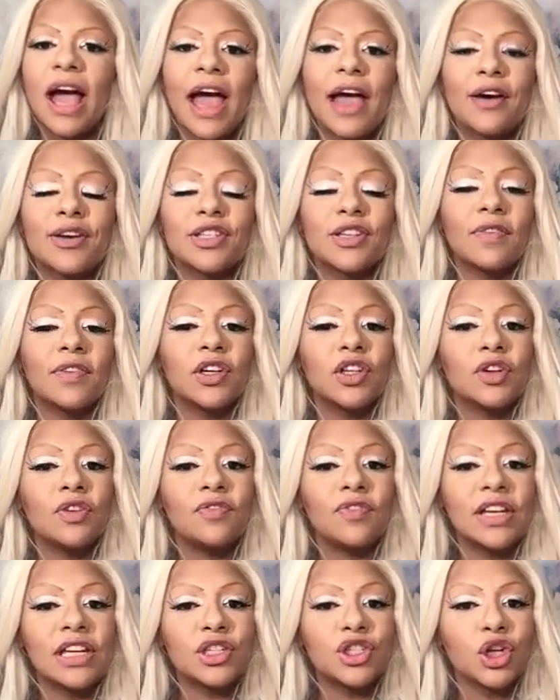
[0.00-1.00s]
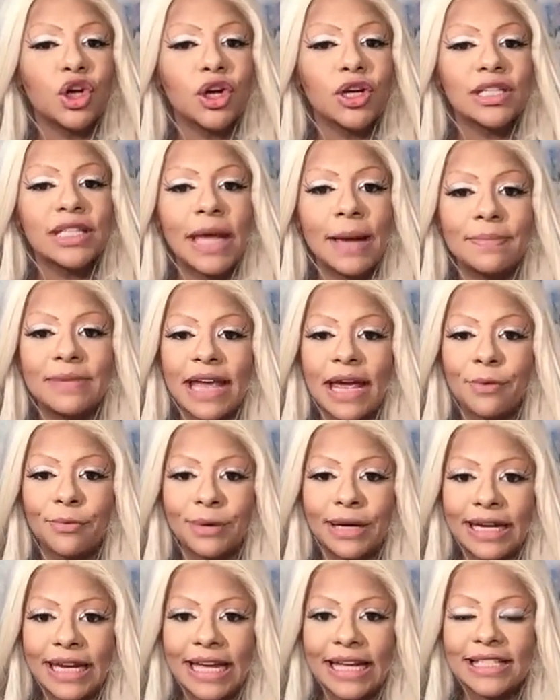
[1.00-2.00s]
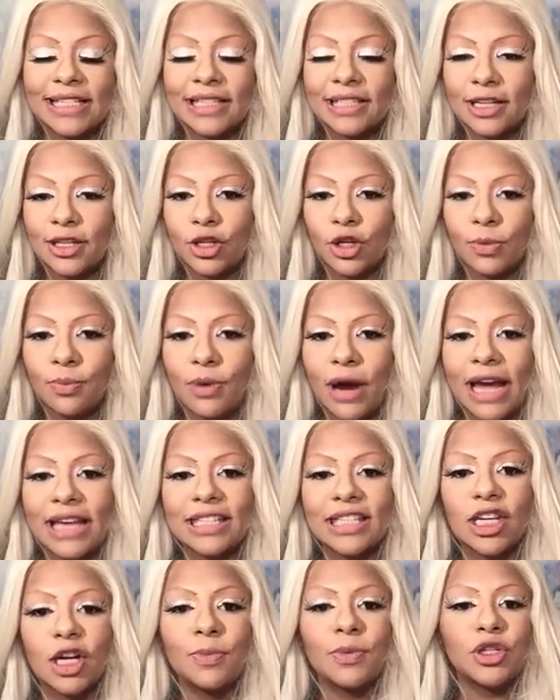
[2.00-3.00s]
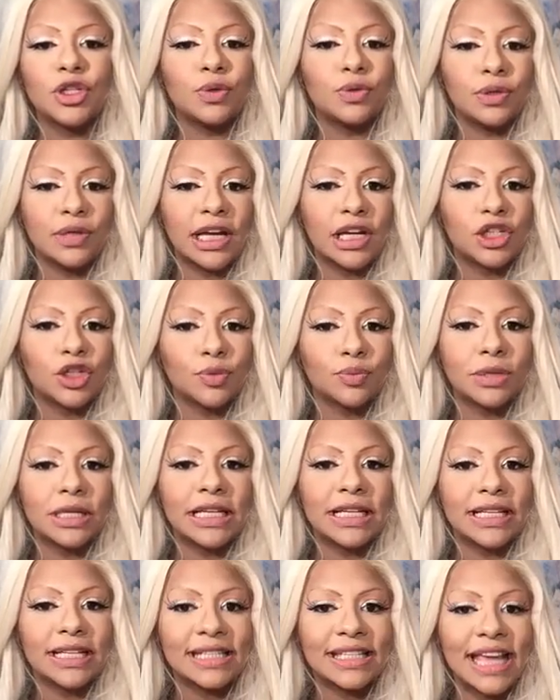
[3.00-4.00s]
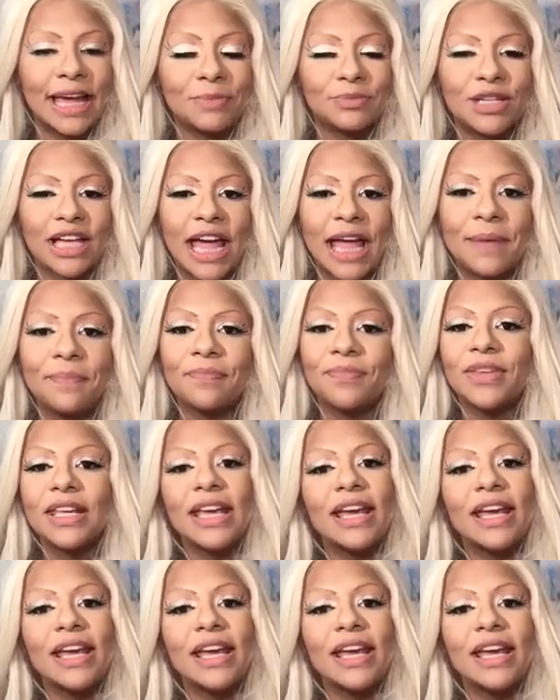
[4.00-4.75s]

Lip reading: I also have a new feature, same day readings. It's a little pricier, but you do get your reading the same day.